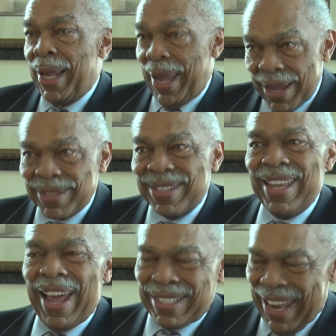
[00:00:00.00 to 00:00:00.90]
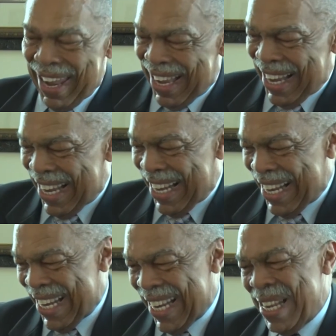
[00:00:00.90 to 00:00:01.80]
Yes, yes.
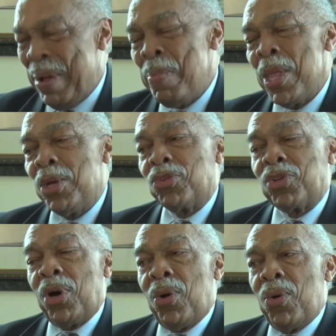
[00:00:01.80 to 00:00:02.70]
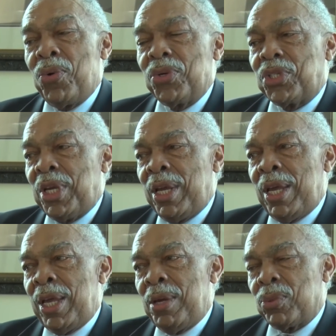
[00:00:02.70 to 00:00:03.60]
So
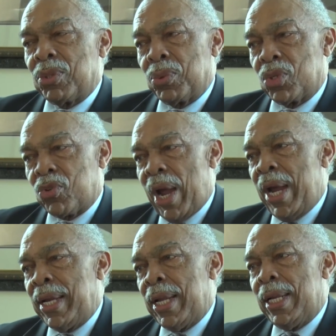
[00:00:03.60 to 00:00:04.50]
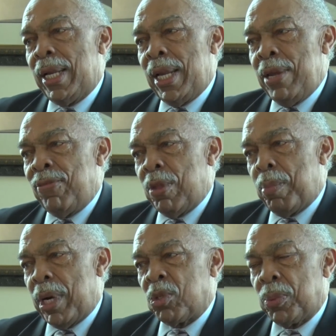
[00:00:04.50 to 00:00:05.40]
she was trying to leave the
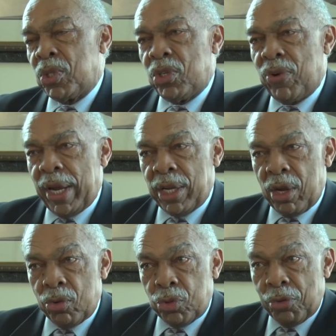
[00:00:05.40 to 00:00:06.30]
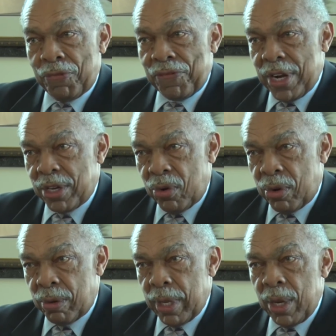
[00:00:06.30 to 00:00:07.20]
bus, but she tried to go through the front
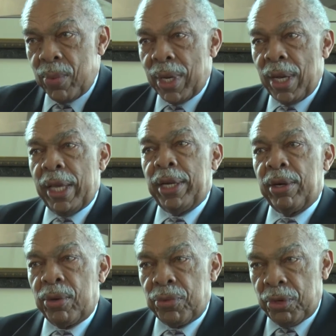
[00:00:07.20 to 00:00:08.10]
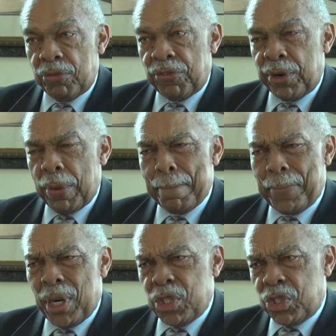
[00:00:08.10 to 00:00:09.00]
door. He wouldn't let her go through the front door,
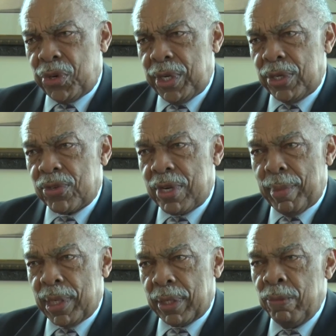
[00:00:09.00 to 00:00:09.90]
punched her in the stomach.